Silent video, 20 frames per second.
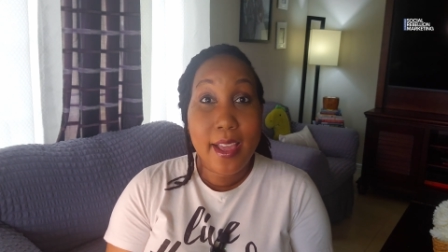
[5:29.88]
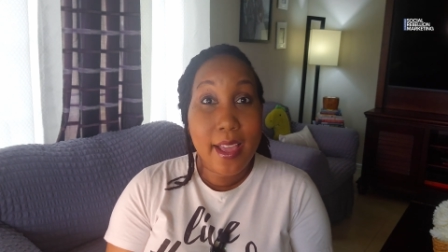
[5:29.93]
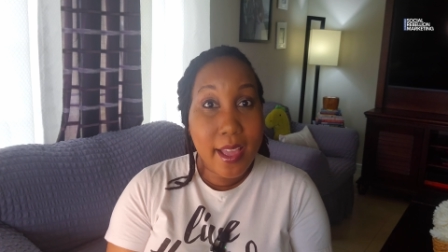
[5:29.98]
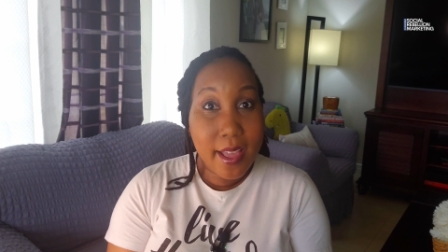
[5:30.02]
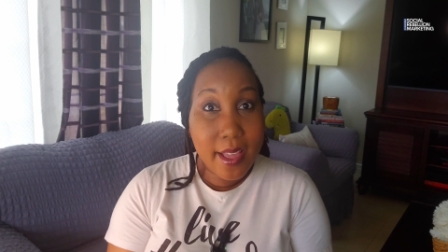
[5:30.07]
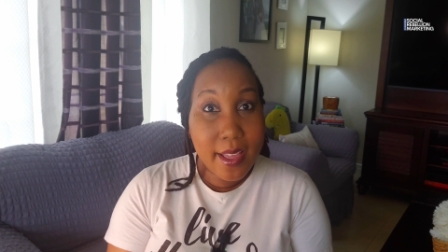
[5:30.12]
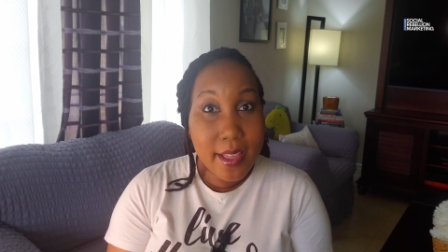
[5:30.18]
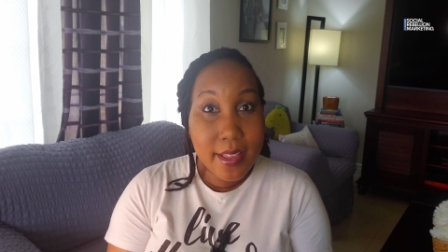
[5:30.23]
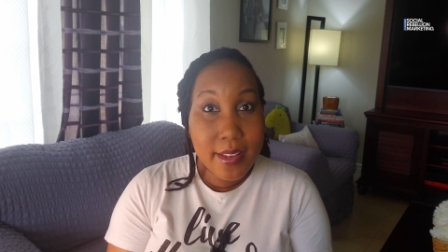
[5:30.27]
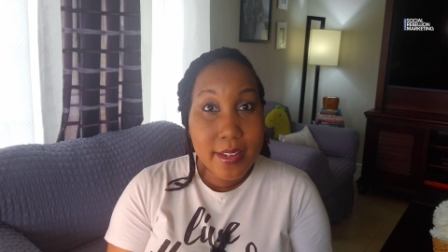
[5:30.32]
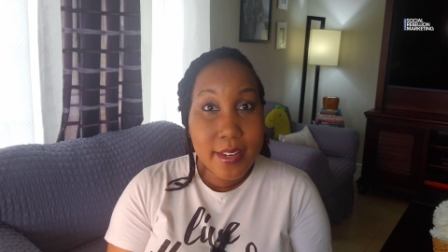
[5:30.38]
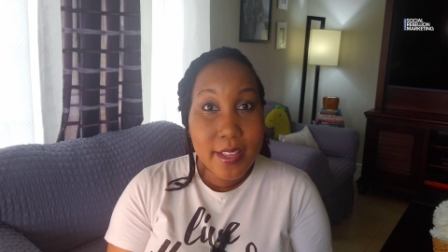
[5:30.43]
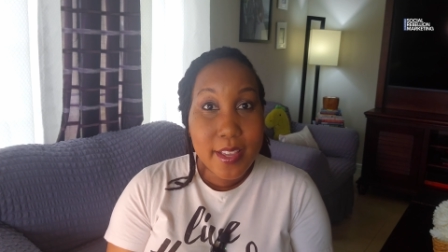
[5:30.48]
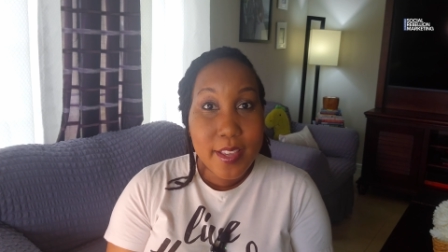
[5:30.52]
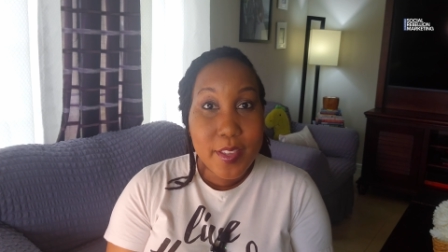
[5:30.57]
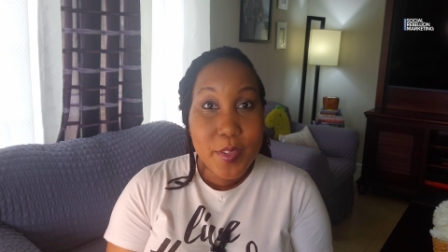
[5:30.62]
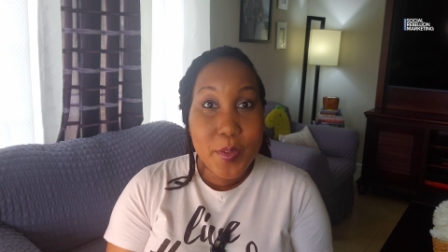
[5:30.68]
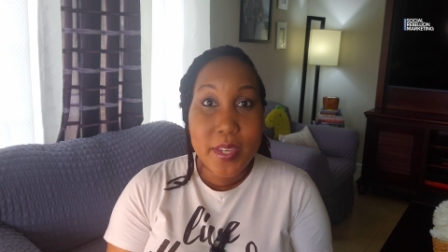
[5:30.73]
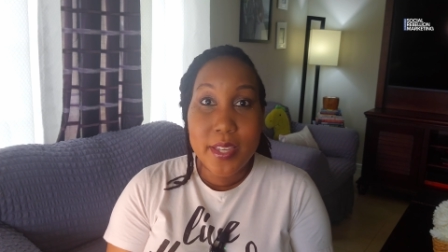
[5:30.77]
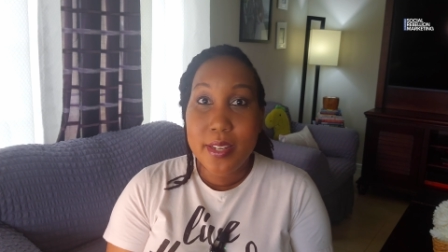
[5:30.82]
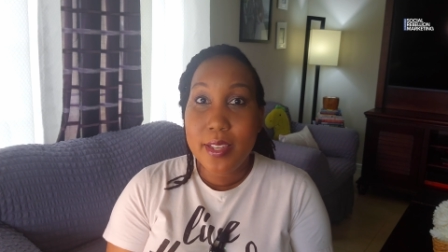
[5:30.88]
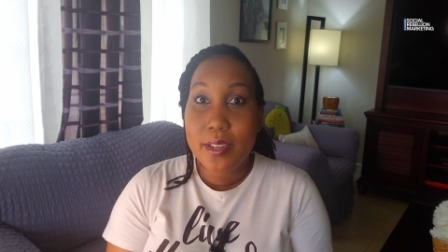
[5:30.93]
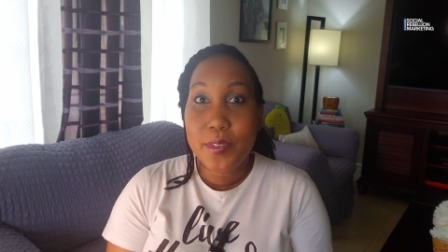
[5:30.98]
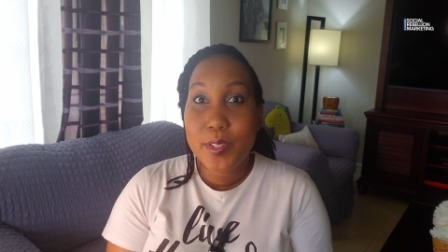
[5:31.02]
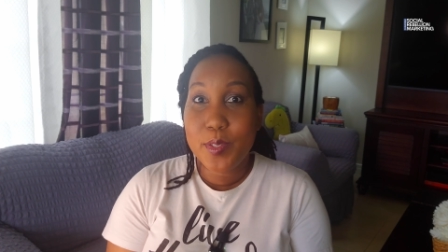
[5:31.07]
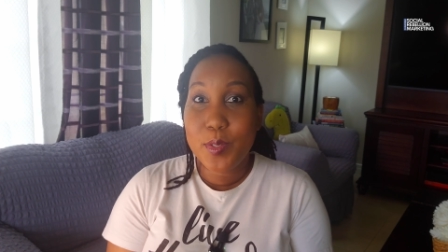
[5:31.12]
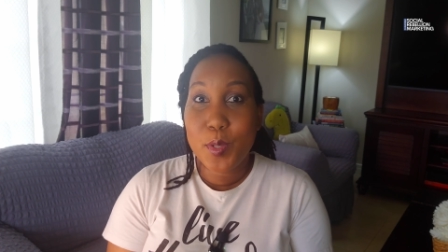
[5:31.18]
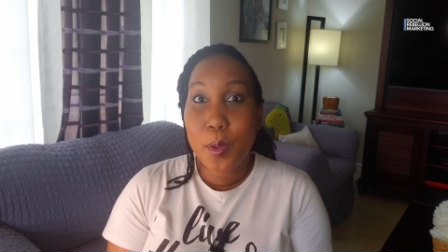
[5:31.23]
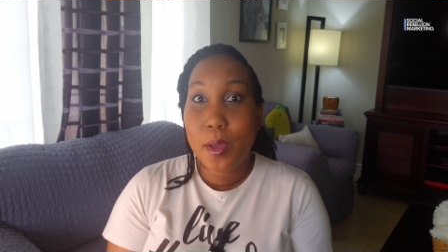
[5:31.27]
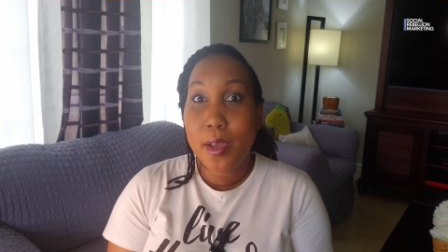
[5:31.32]
And you can
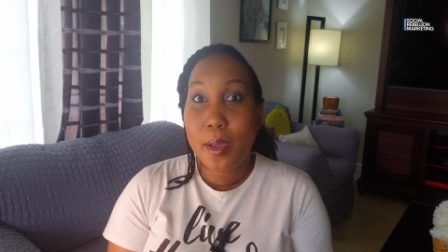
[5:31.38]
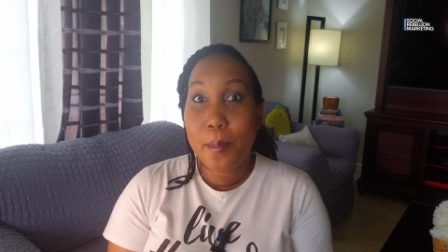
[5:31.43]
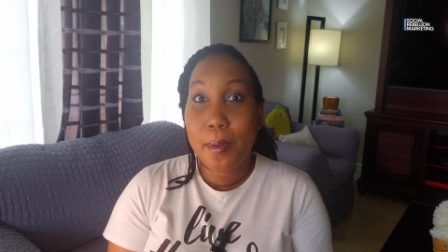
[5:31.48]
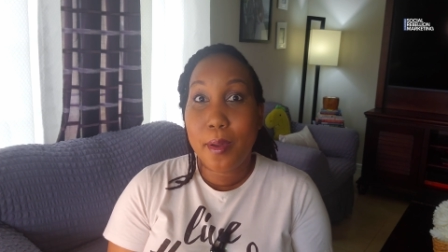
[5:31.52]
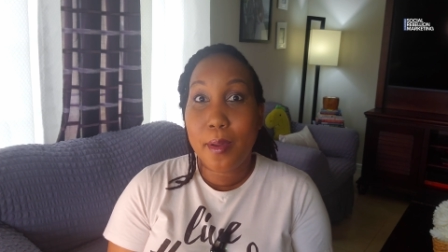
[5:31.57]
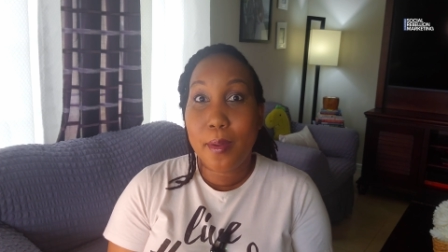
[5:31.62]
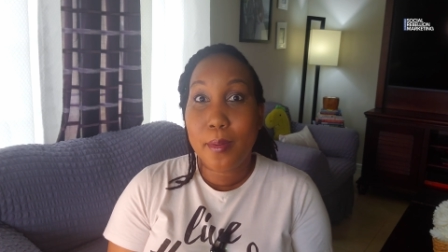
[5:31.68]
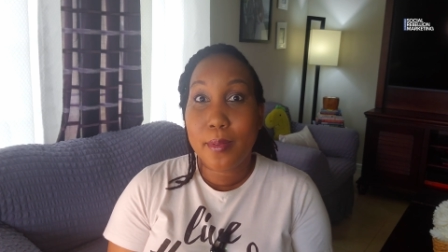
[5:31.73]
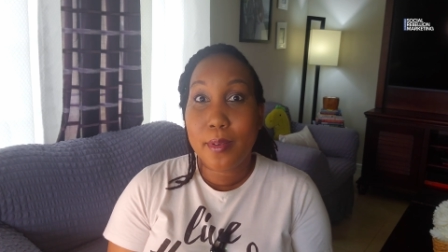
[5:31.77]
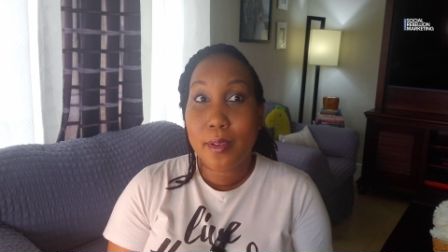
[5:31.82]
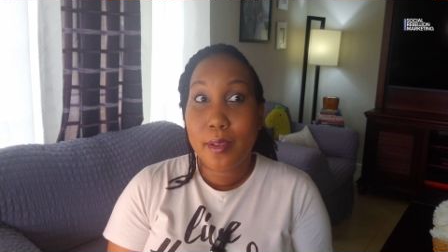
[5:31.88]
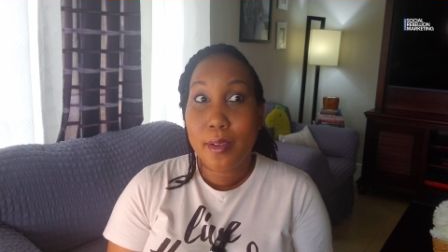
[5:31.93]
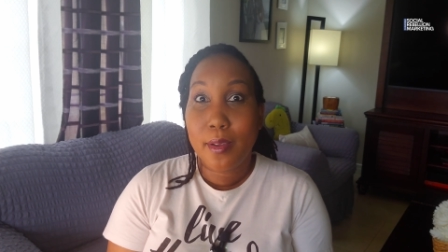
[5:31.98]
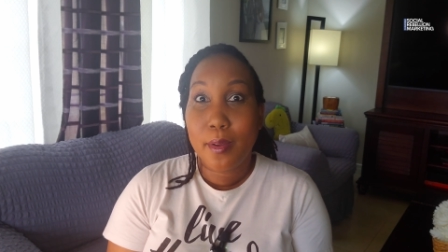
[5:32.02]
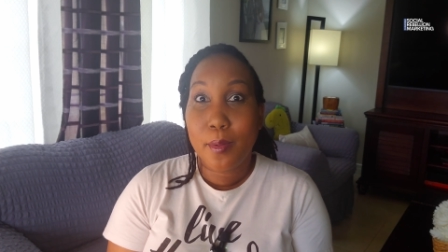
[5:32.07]
even talk about